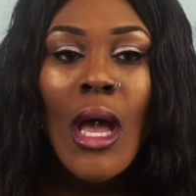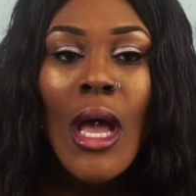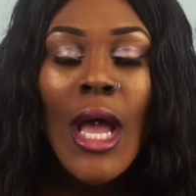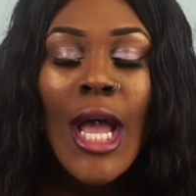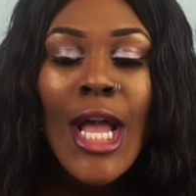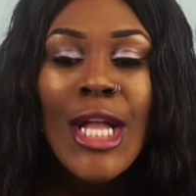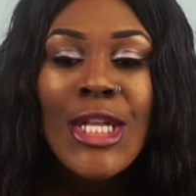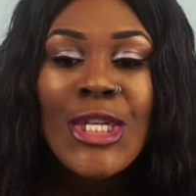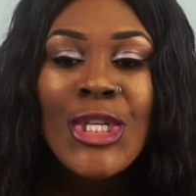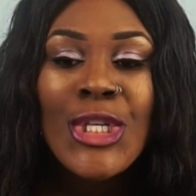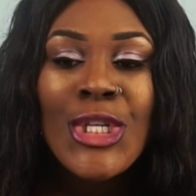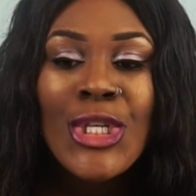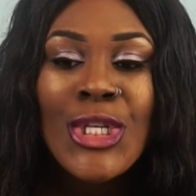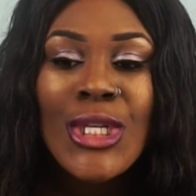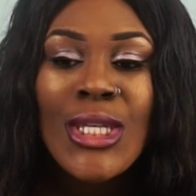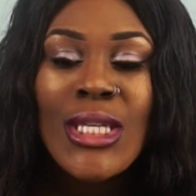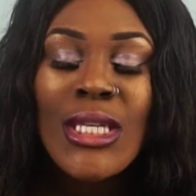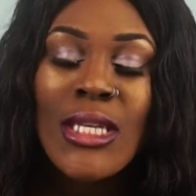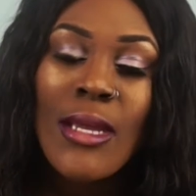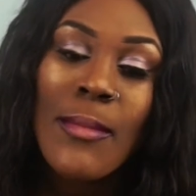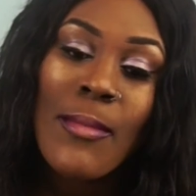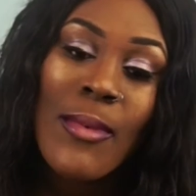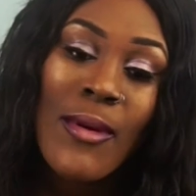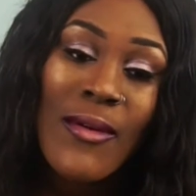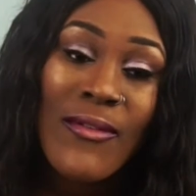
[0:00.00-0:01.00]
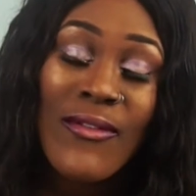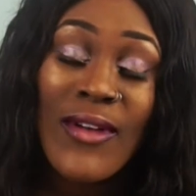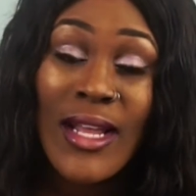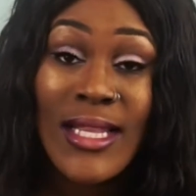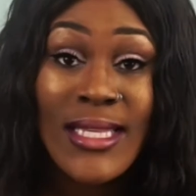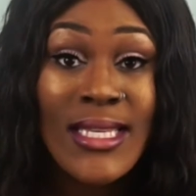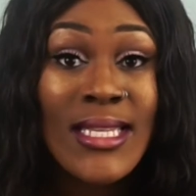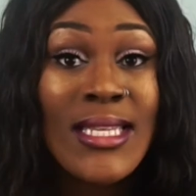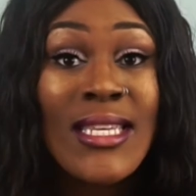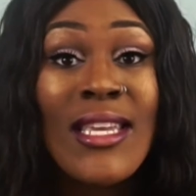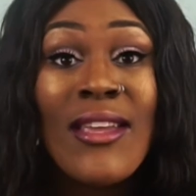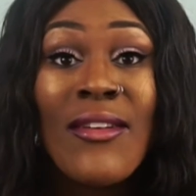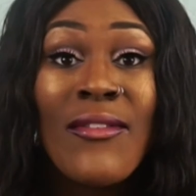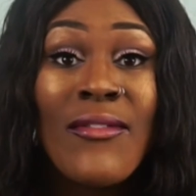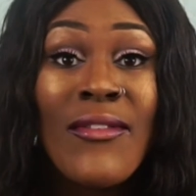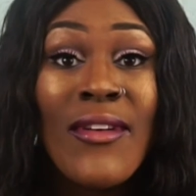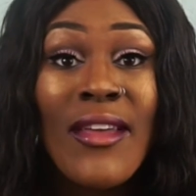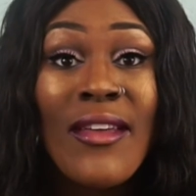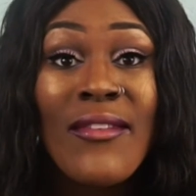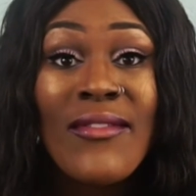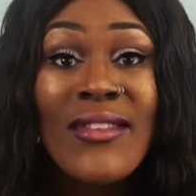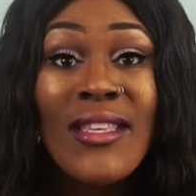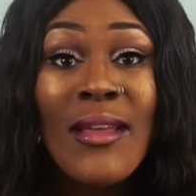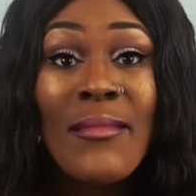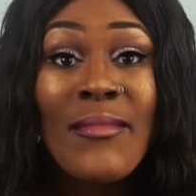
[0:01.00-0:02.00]
it's just a preventative.
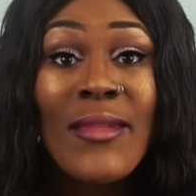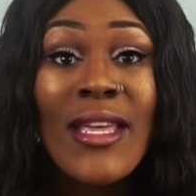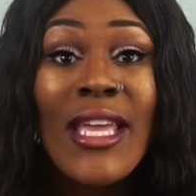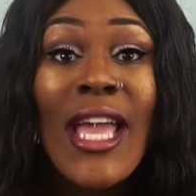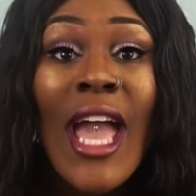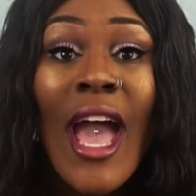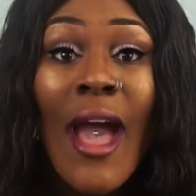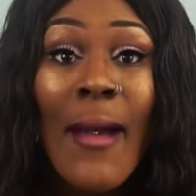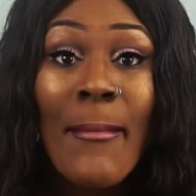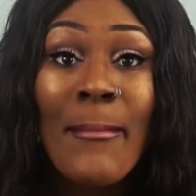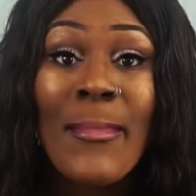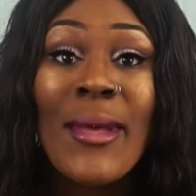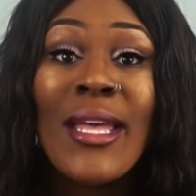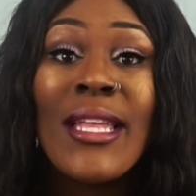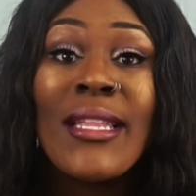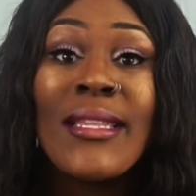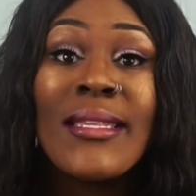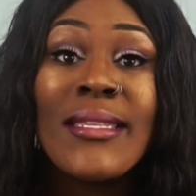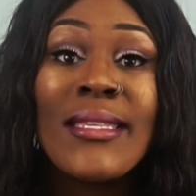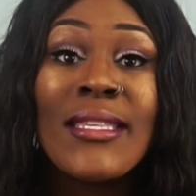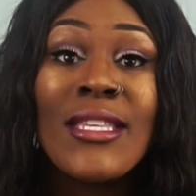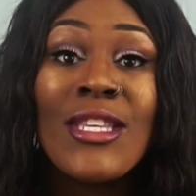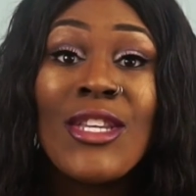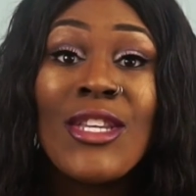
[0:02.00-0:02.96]
If something happens,